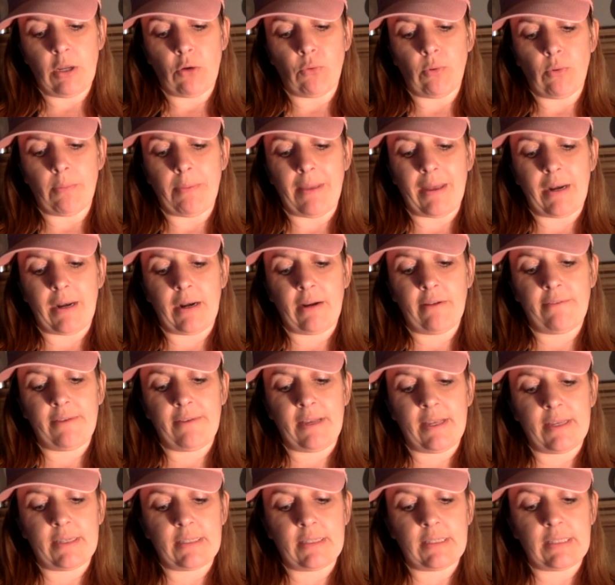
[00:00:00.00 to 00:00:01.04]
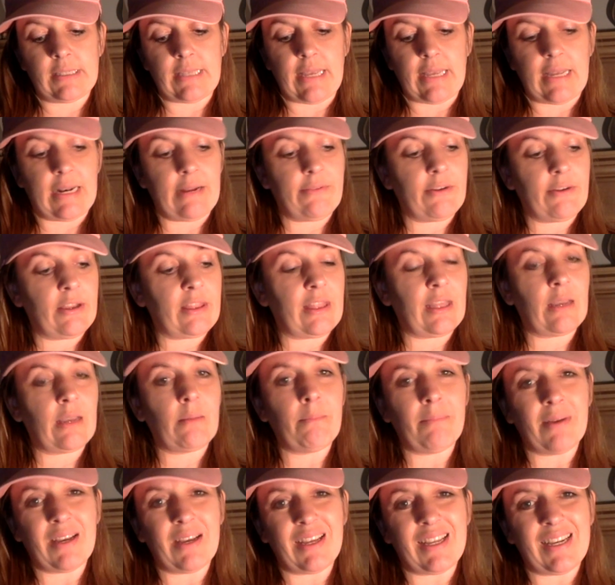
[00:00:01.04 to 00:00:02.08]
repetitiveness and everything,
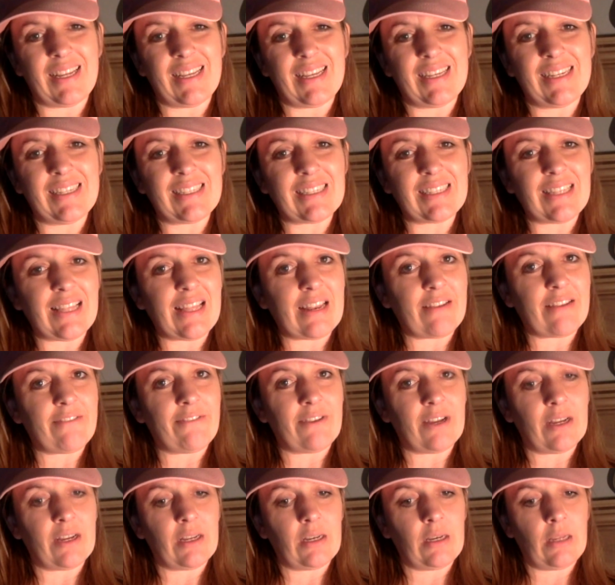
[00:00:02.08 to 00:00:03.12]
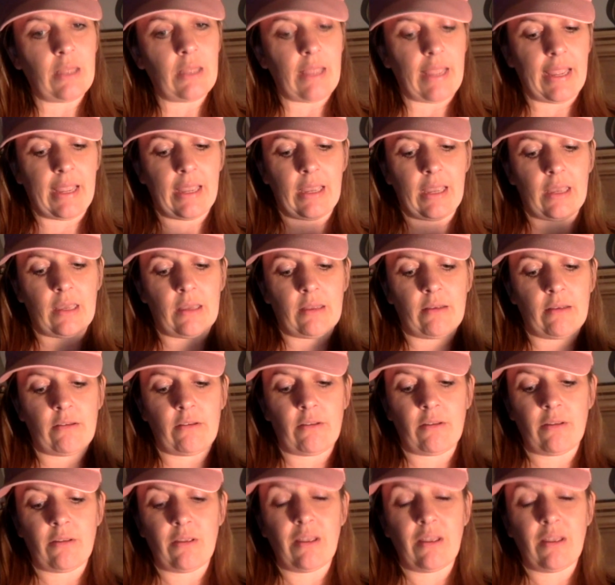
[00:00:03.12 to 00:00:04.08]
but it is a lot of fun, and